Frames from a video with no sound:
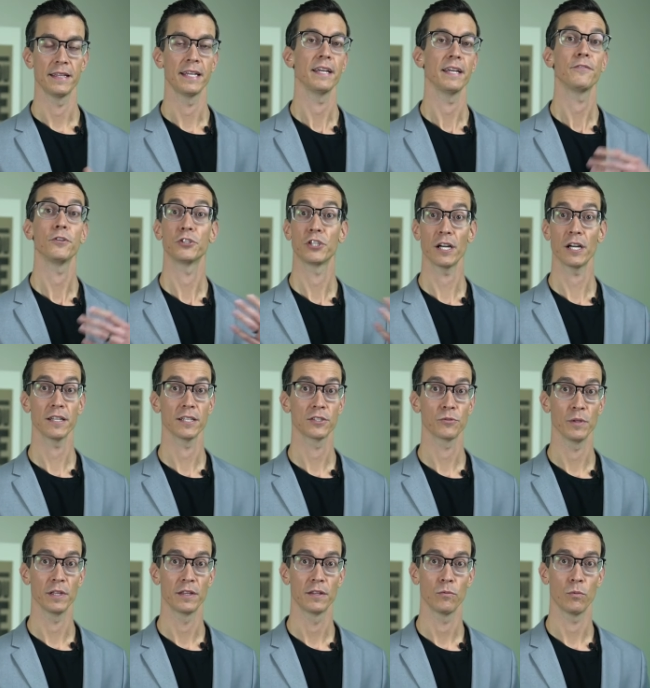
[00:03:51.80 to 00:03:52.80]
And then if you share this
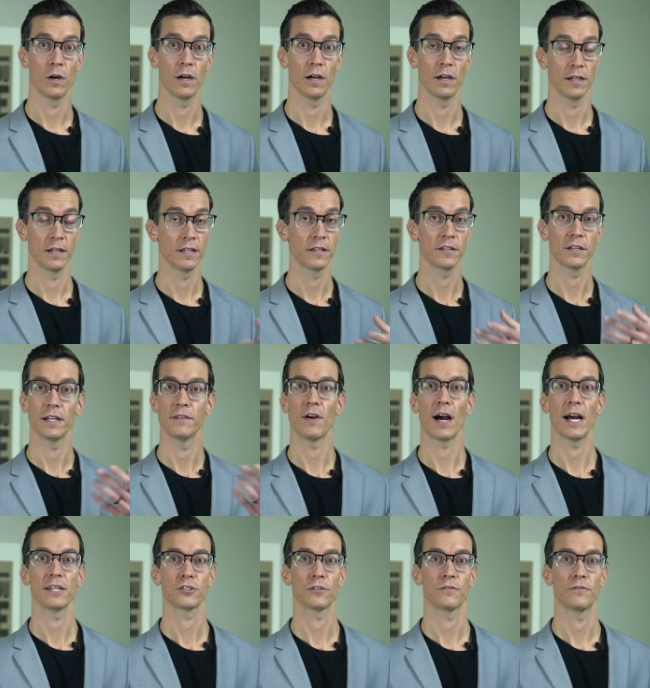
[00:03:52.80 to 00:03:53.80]
with another
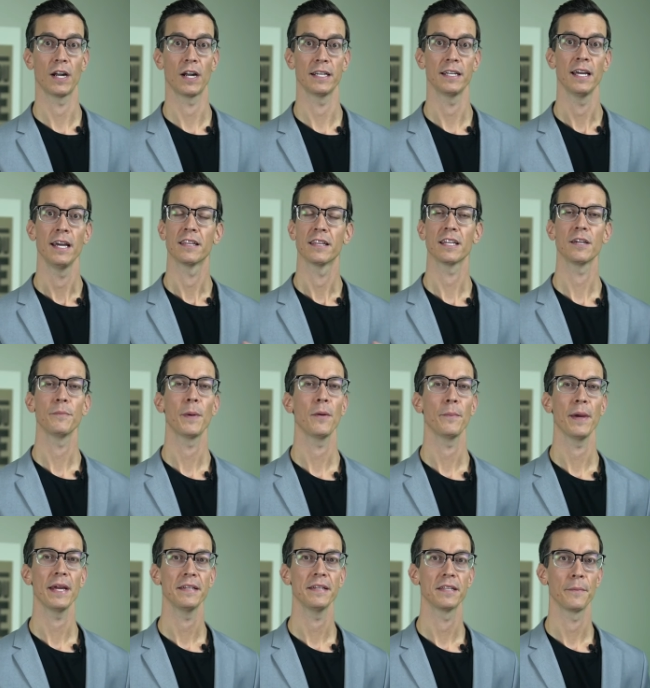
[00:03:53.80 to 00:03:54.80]
advisor friend, think about
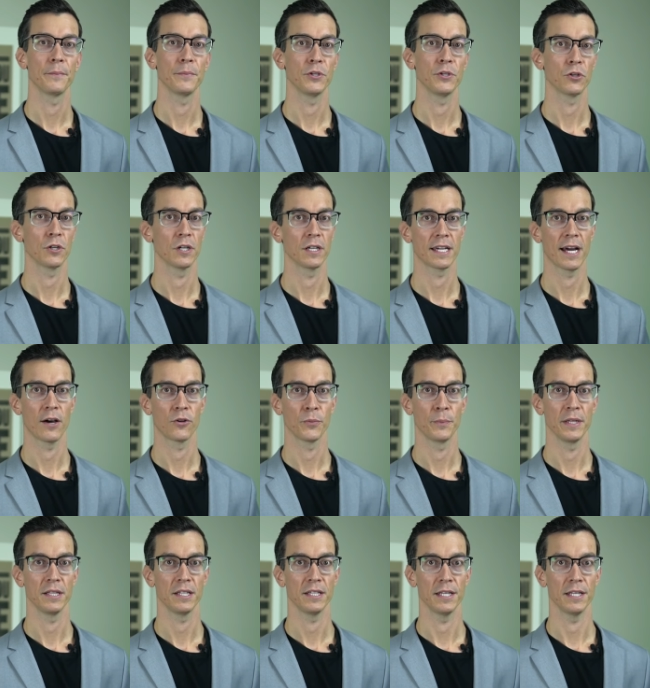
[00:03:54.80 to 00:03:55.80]
making them your
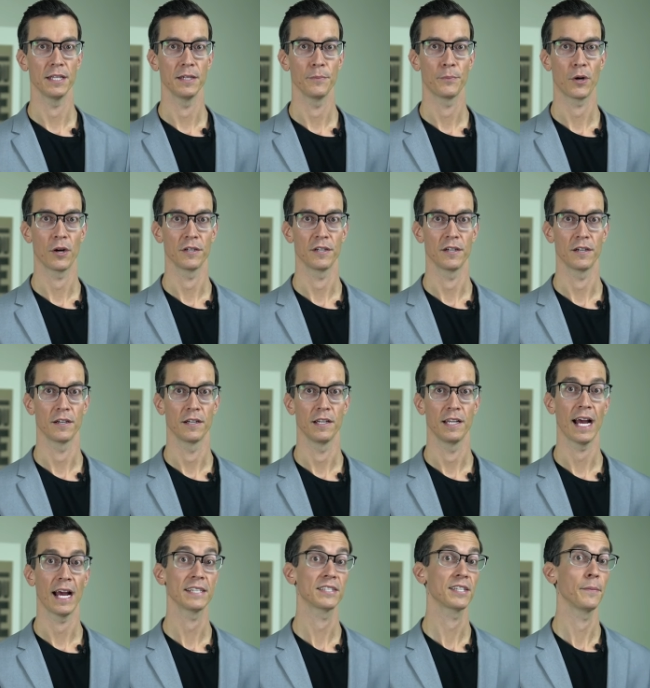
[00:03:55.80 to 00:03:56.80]
accountability partner.
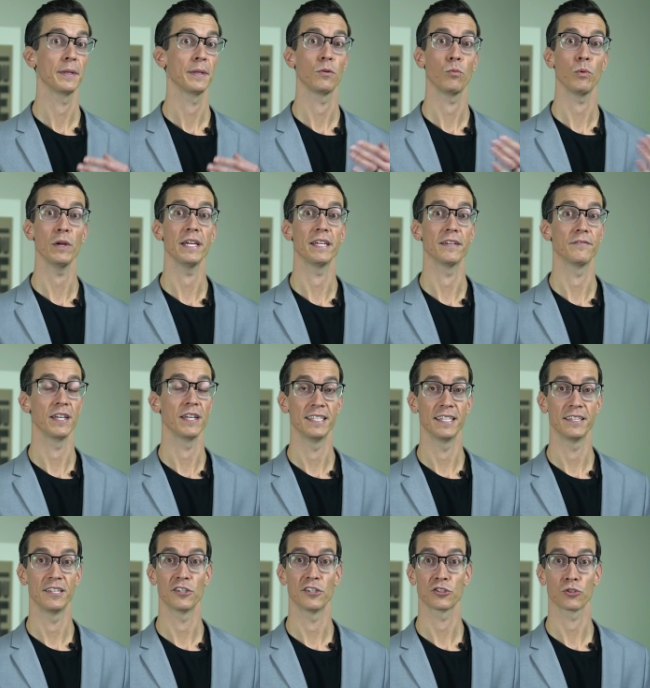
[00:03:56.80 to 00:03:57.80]
Ask them in a week if they
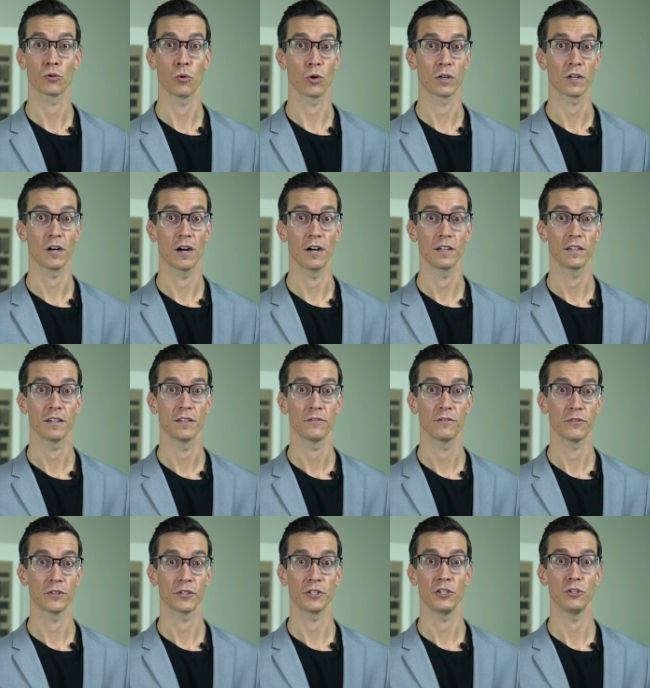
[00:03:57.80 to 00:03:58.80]
did their scorecard
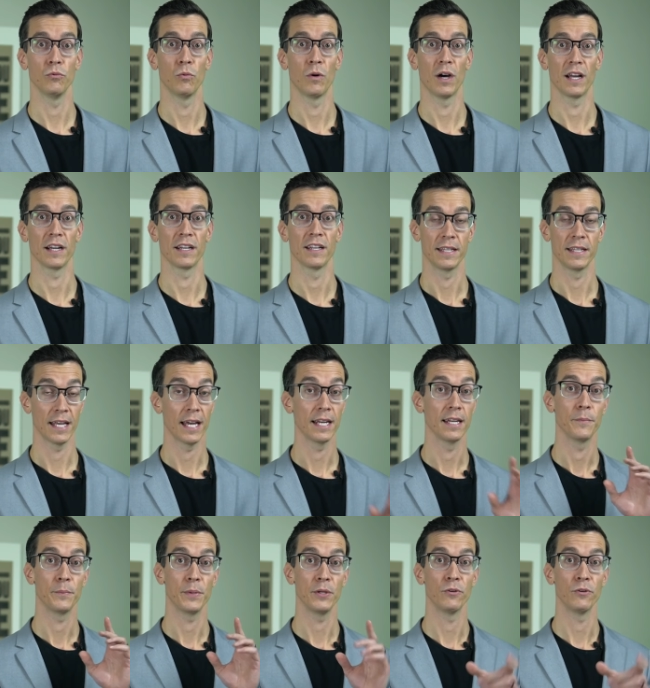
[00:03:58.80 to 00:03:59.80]
for Q1. And
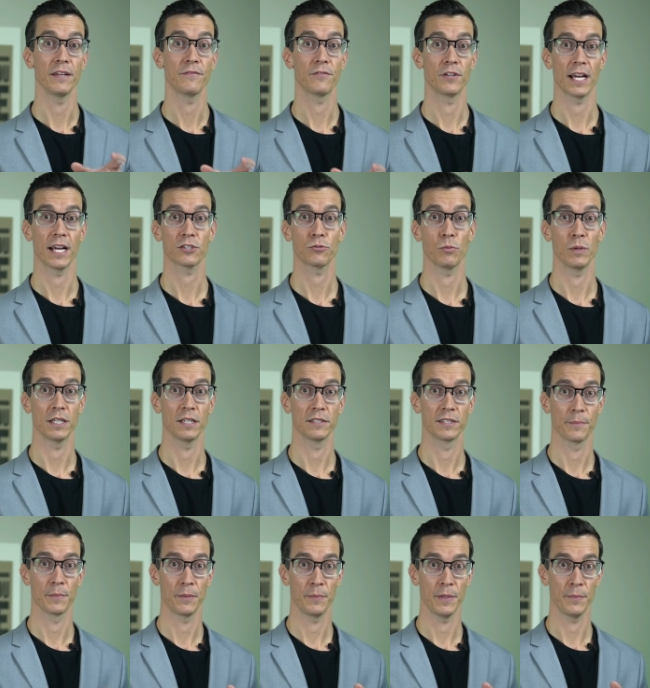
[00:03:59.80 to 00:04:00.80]
then be ready for next week because
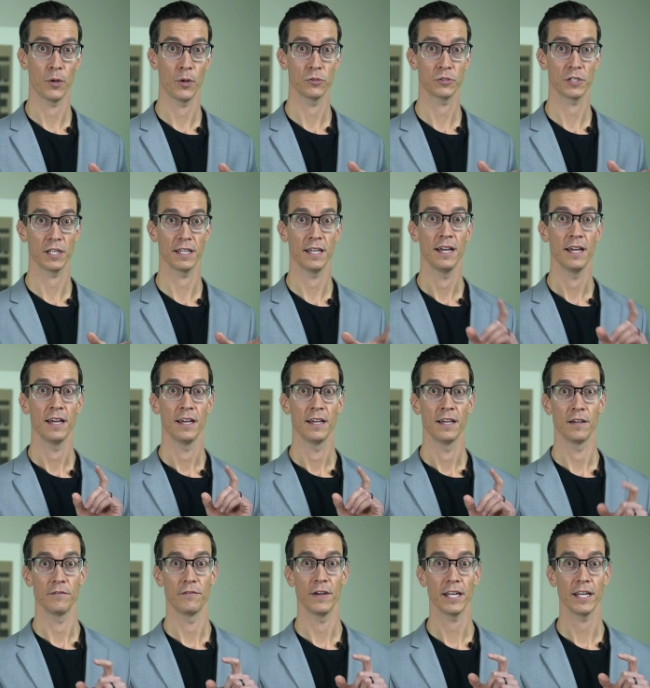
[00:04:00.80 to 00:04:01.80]
I'm going to be posting
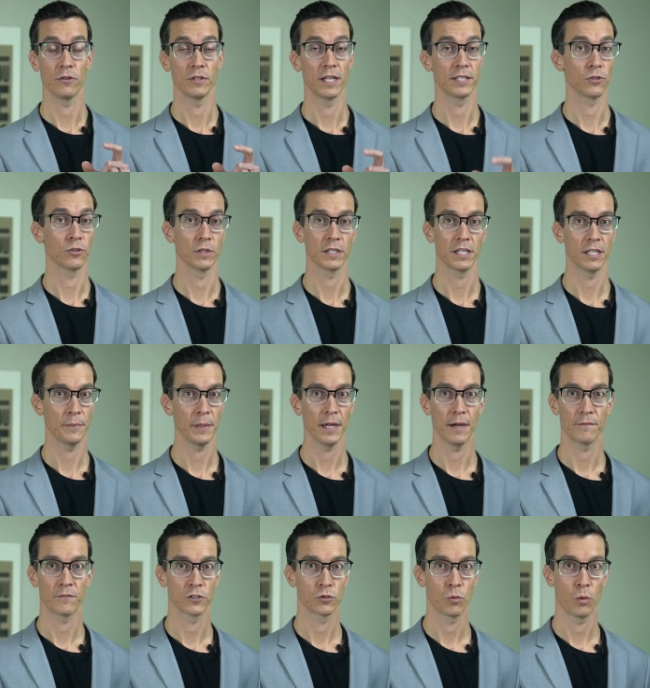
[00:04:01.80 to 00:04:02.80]
a video that's only going to be up for